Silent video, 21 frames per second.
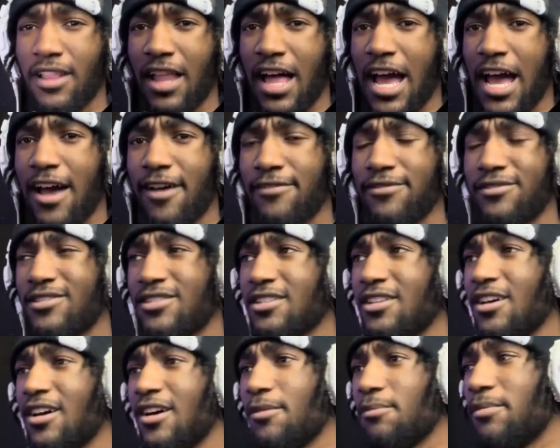laughed
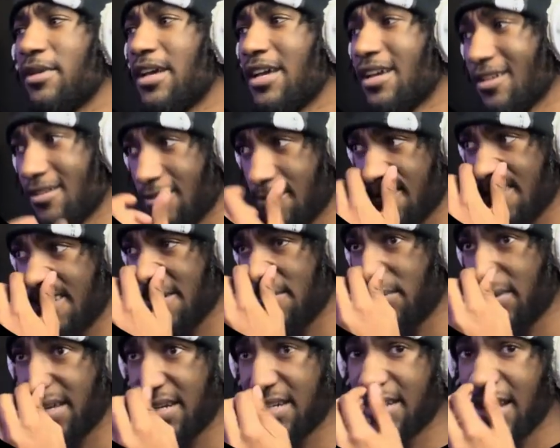a bit,
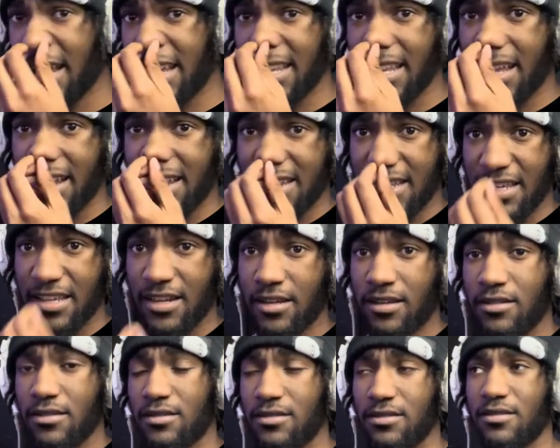but I, I
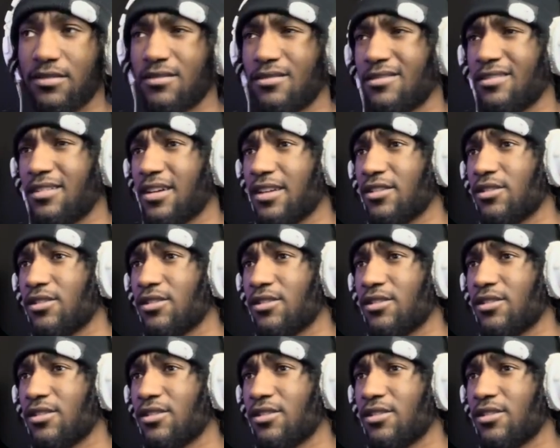didn't. I